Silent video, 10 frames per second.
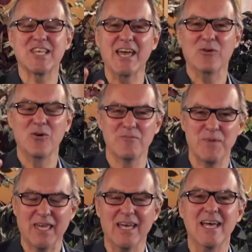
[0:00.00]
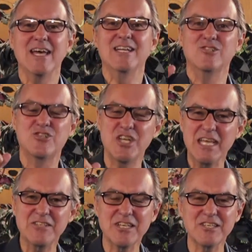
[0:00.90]
it with me.
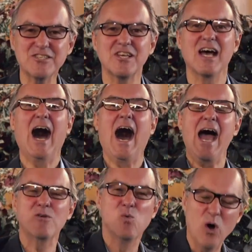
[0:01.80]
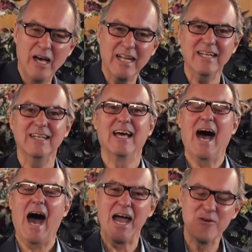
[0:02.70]
Jesus, I want it,
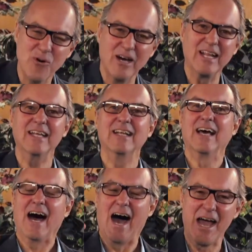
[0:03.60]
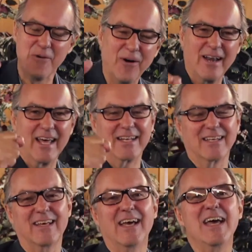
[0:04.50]
I want it, I want it.
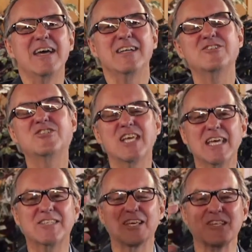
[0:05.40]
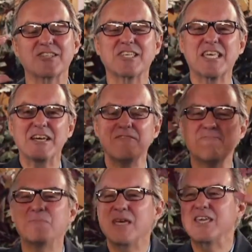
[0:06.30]
Jesus, give
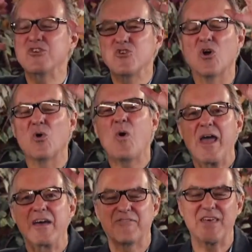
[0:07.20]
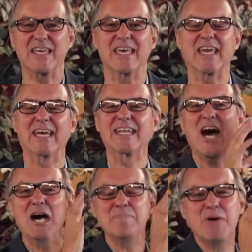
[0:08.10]
me your way of thinking and
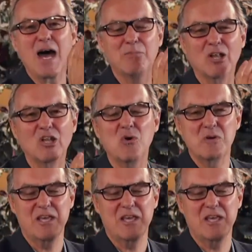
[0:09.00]
not Babylonian